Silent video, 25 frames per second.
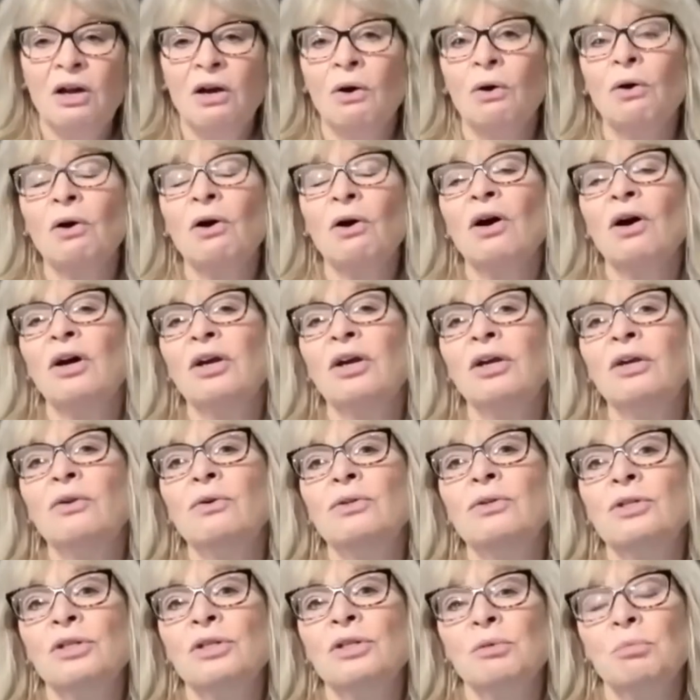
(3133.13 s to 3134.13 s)
Or are
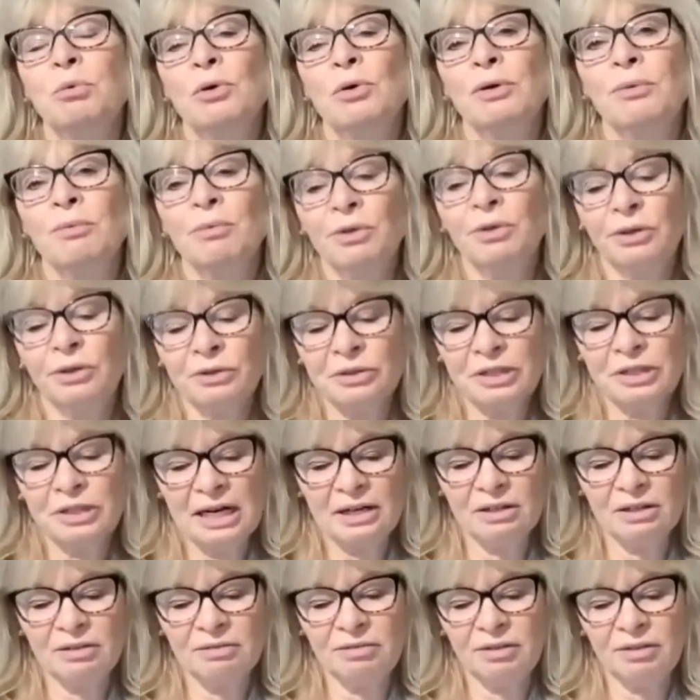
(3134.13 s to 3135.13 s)
you to the point where you're
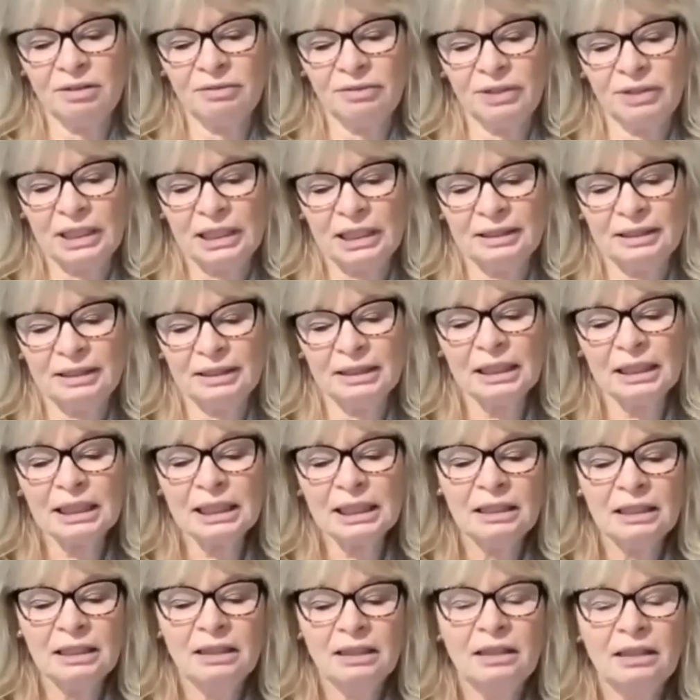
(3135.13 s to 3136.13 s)
tired of living?
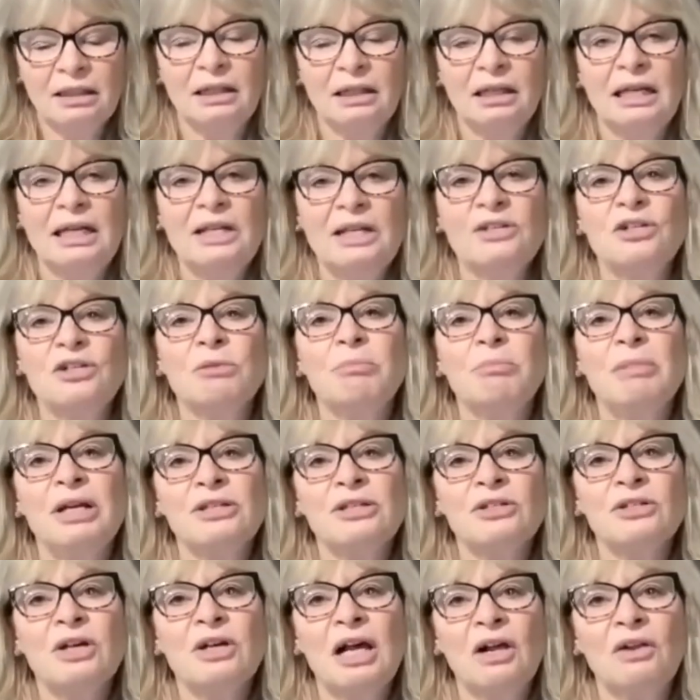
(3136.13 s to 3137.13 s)
Is your
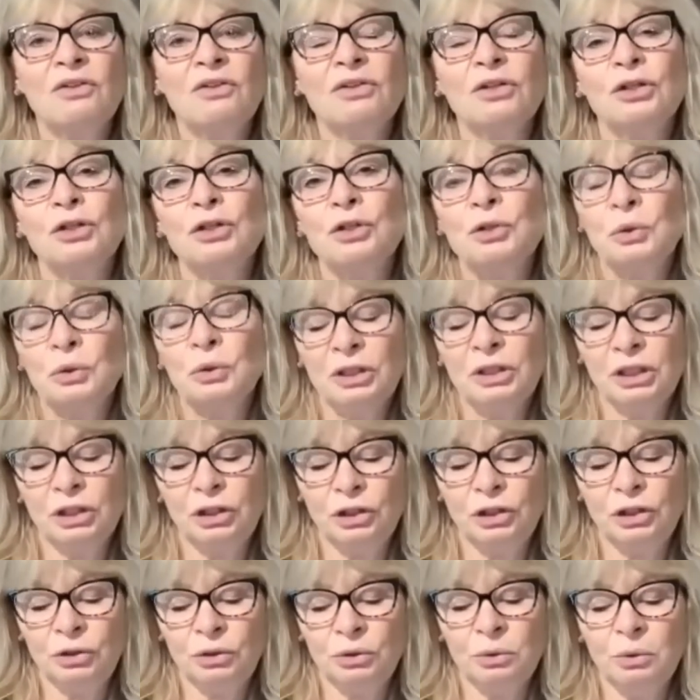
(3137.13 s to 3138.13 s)
mental health controlling
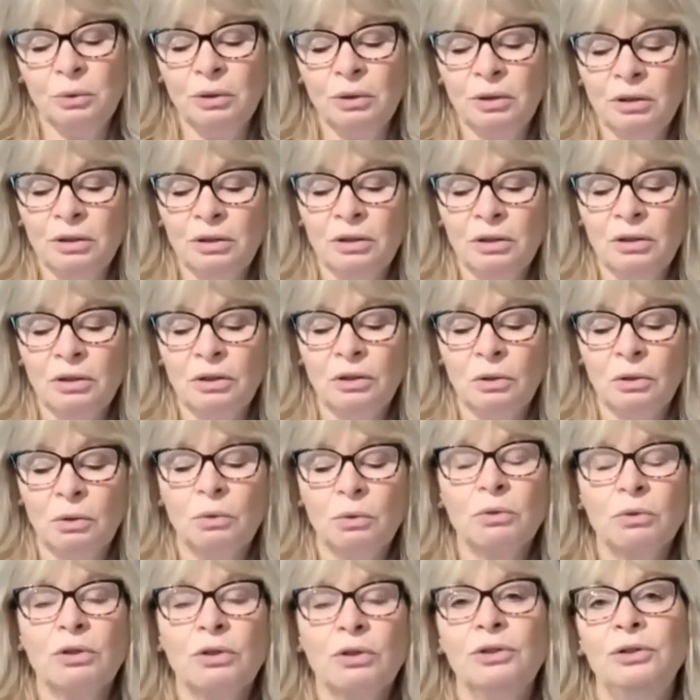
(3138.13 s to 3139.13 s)
you
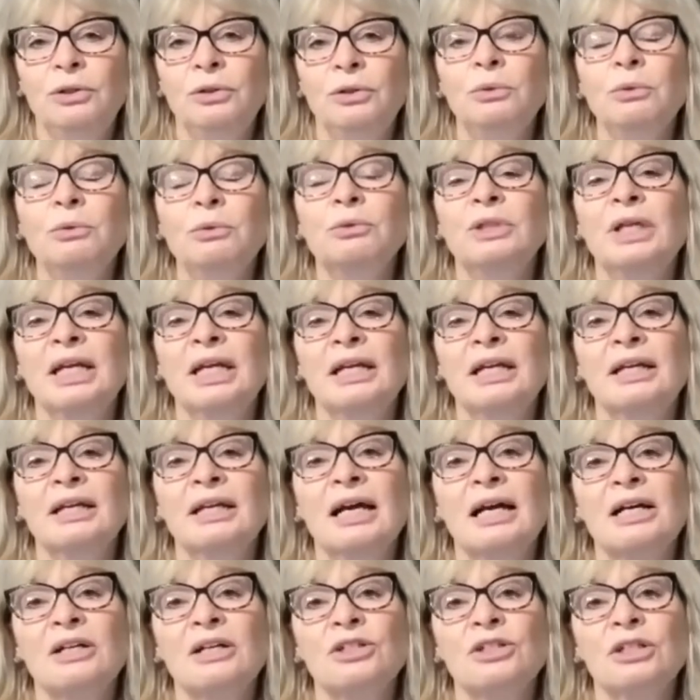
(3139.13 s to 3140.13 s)
or are you
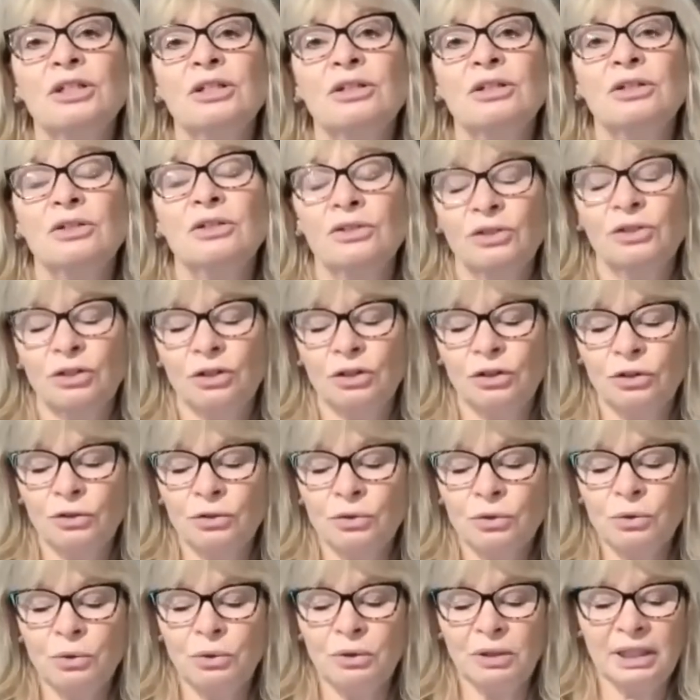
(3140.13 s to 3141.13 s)
taking action to
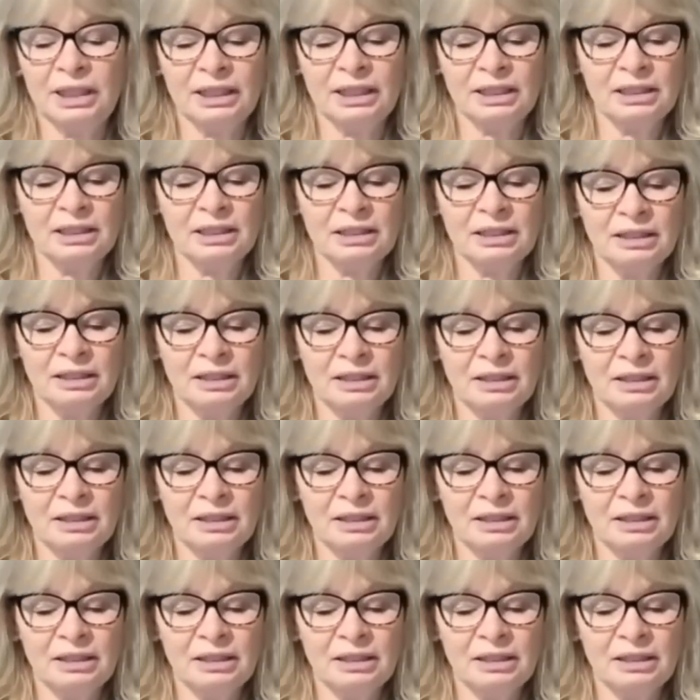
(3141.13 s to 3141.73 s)
control it?